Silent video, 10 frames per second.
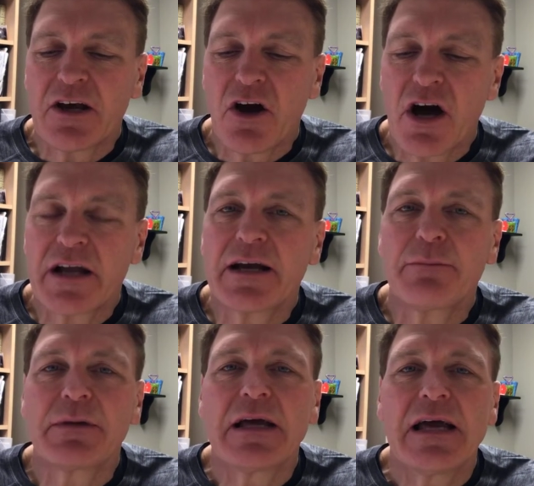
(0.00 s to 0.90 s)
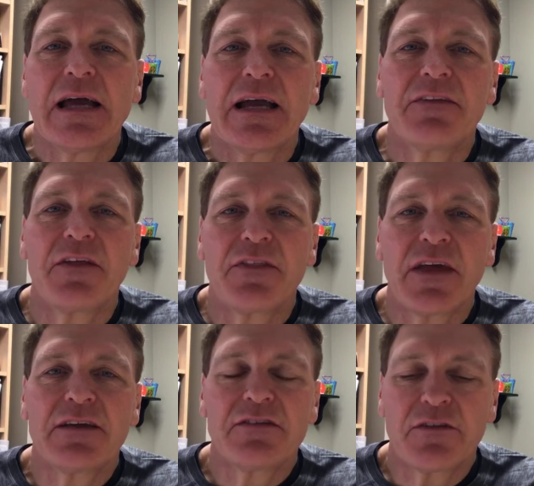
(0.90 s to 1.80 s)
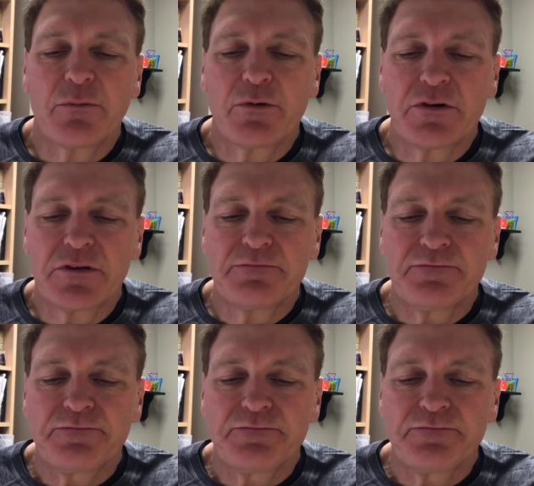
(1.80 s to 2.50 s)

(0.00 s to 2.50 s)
caught up in the things of the world.